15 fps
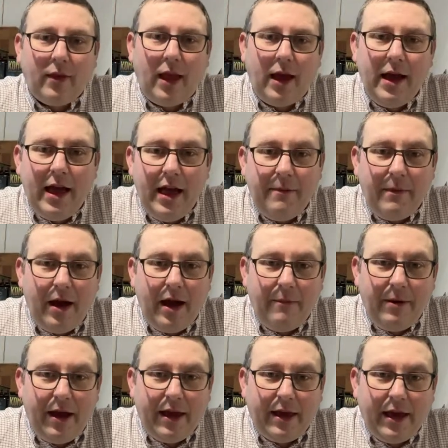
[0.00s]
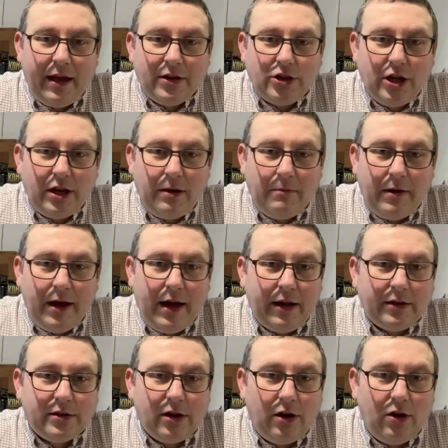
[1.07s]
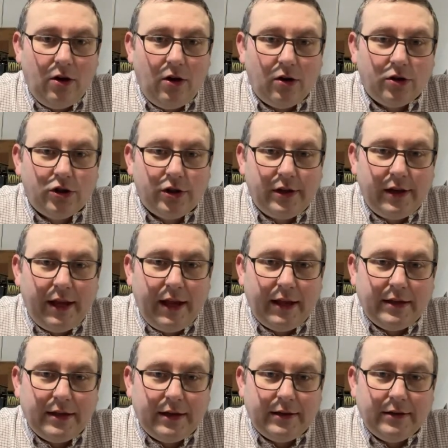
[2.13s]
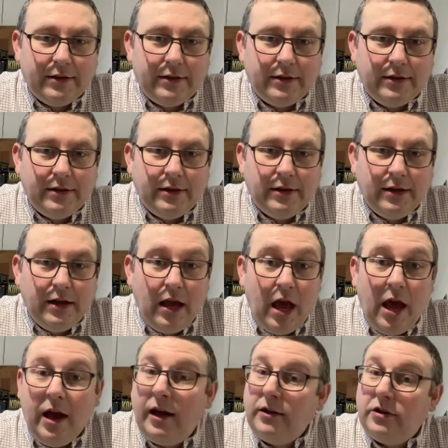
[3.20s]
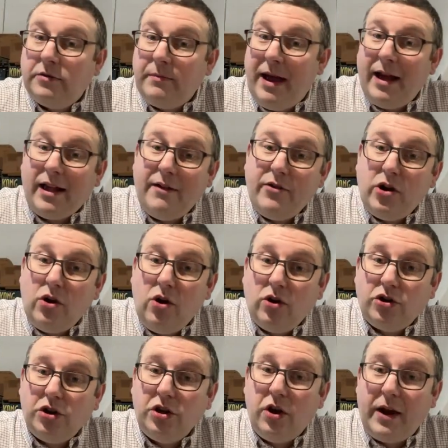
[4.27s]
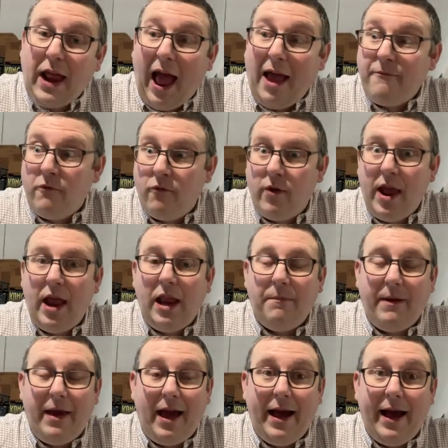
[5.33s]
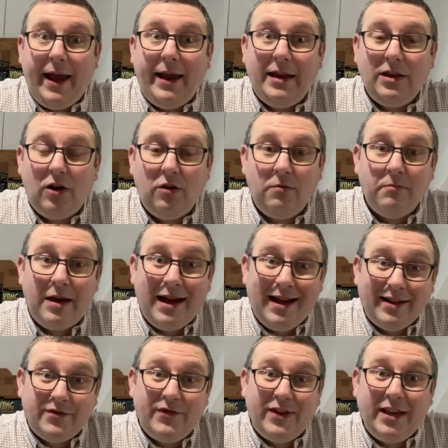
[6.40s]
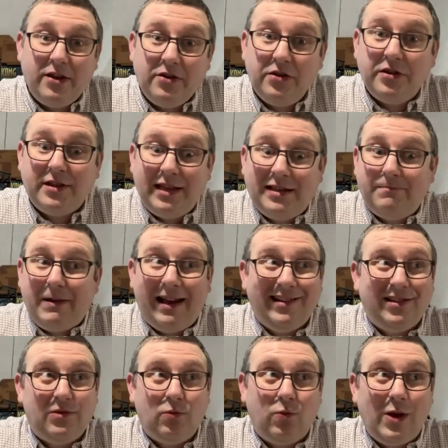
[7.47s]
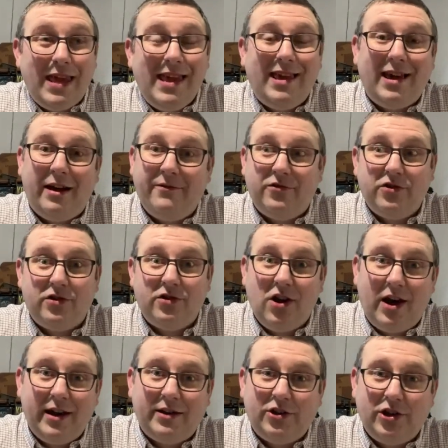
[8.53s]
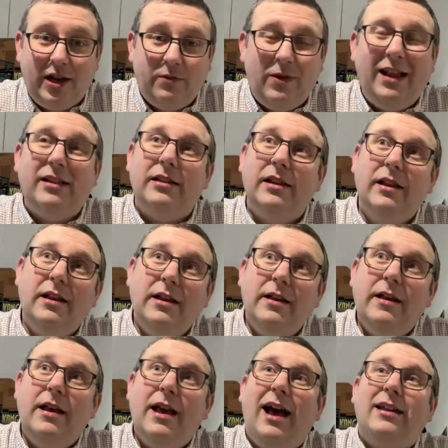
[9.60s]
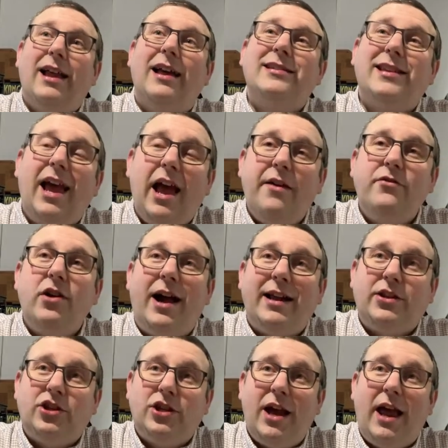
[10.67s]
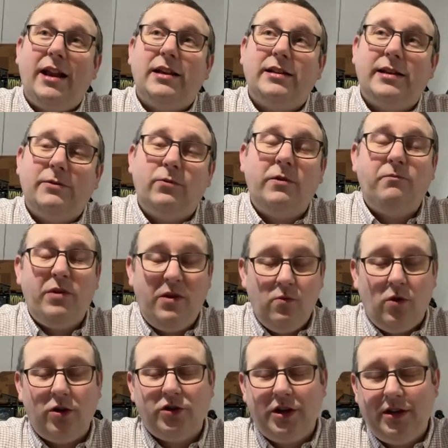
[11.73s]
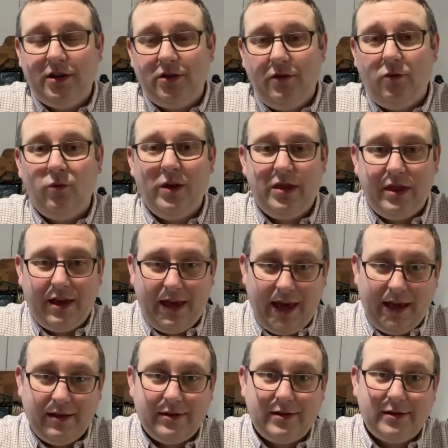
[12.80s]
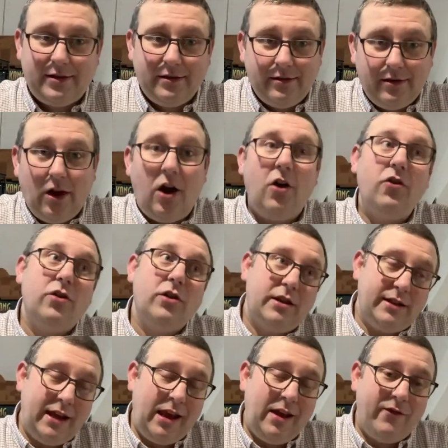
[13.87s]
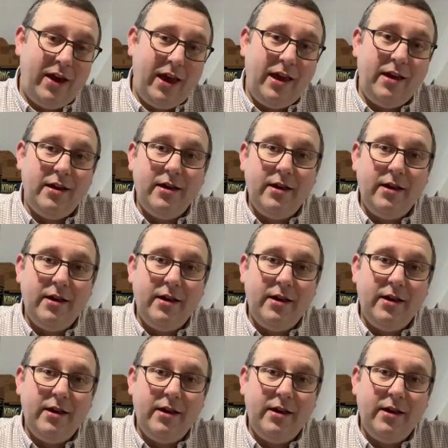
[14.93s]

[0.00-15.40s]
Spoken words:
Am I catching Mark's auction later? Does Mark have an auction going? I'm really behind on Mark's videos this past week. I've just not had chance. Well, I say I've not had chance. We've been watching stuff with the kids on the TV,